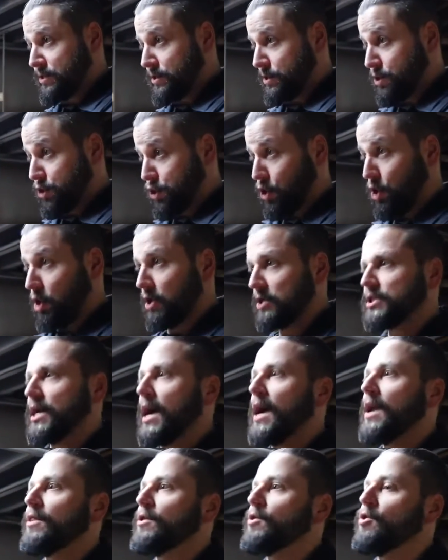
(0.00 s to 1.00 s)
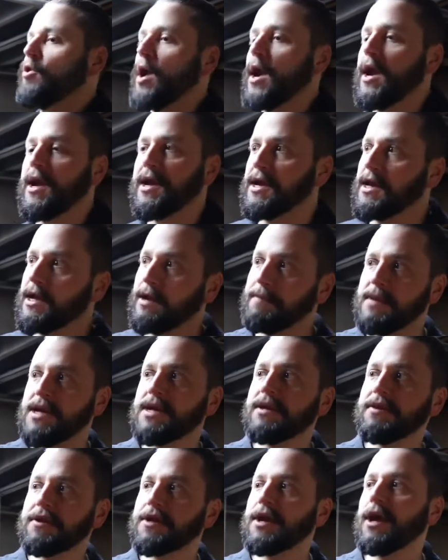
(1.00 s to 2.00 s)
the sugars out of the grain, get them
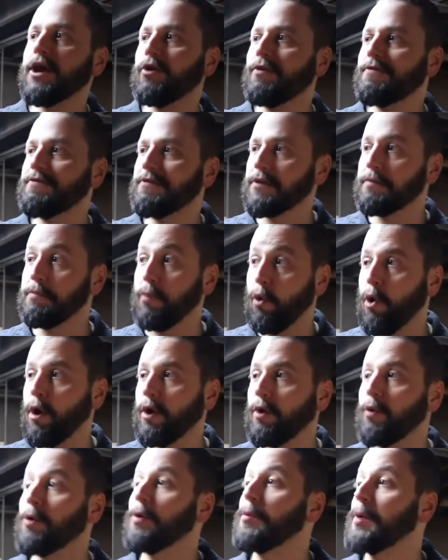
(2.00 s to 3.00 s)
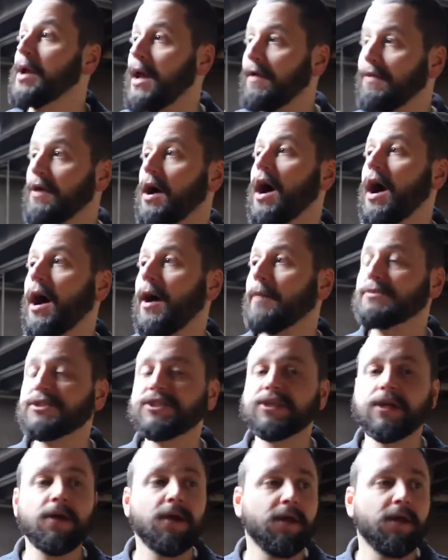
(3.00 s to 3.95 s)
into the kettle for the boil where we add the hops,